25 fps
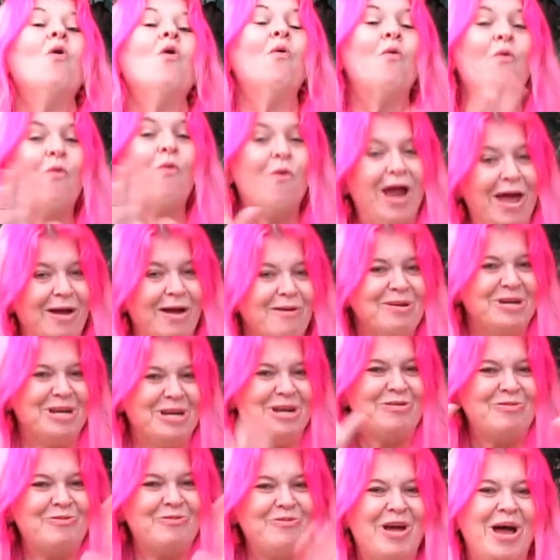Round
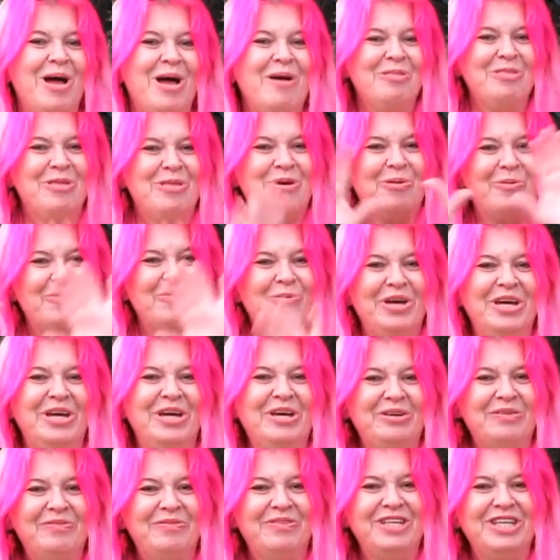and round the
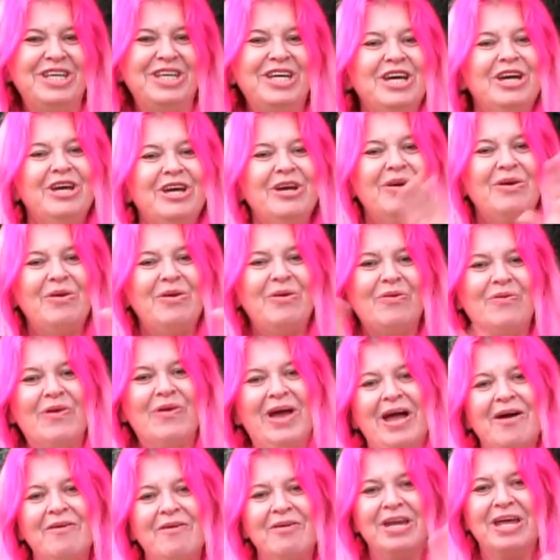wheel of the year.
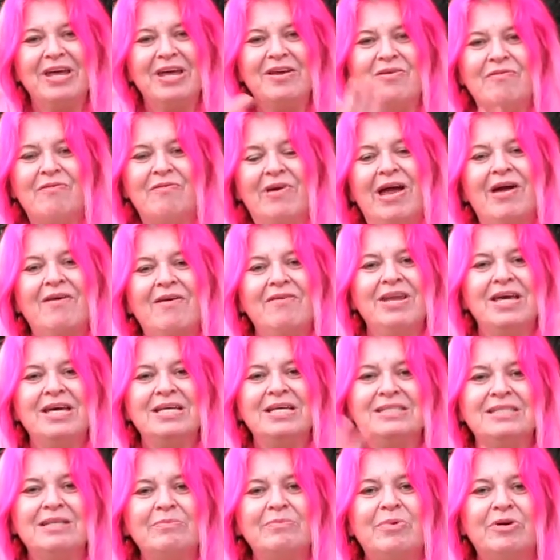Round and round
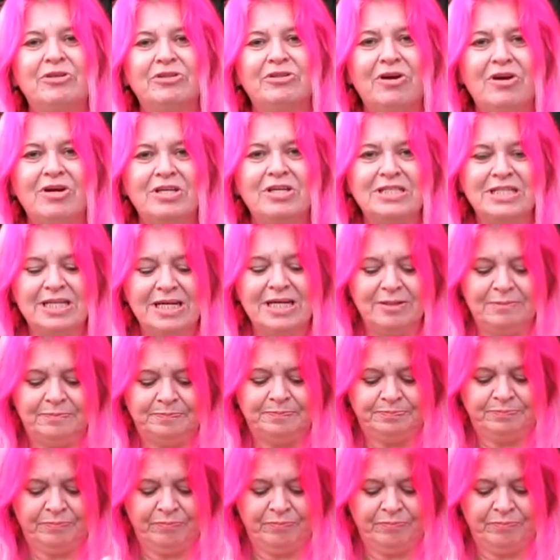as Imbolc draws near.